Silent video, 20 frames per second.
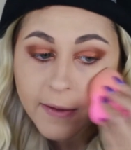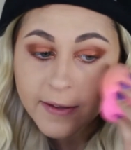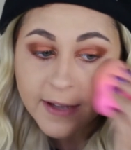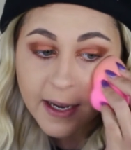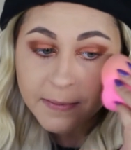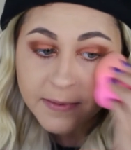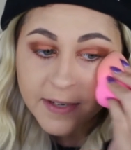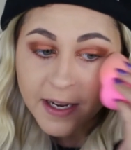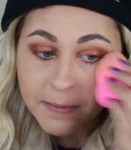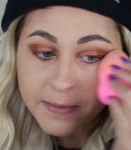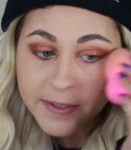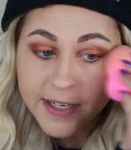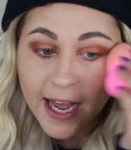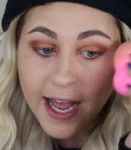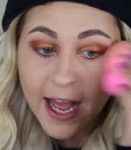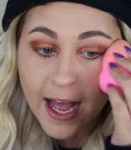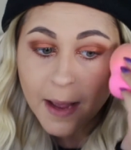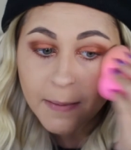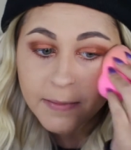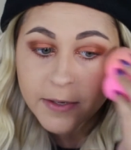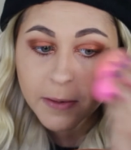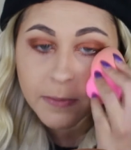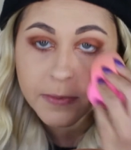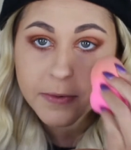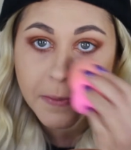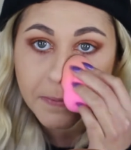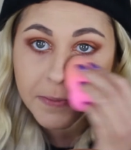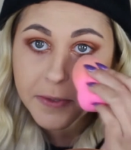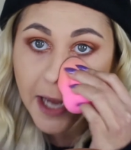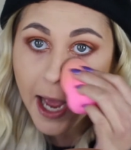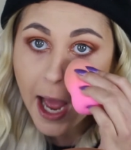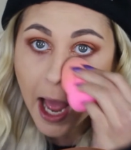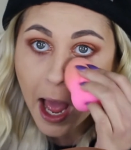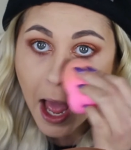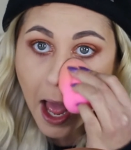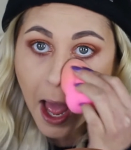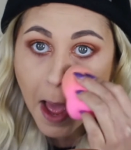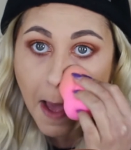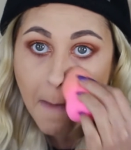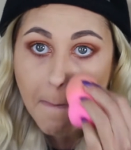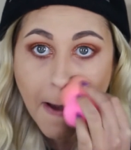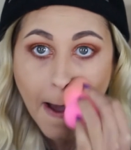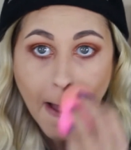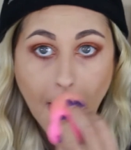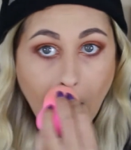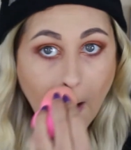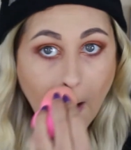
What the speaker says: Dab, dab, dab, dab, dab, dab.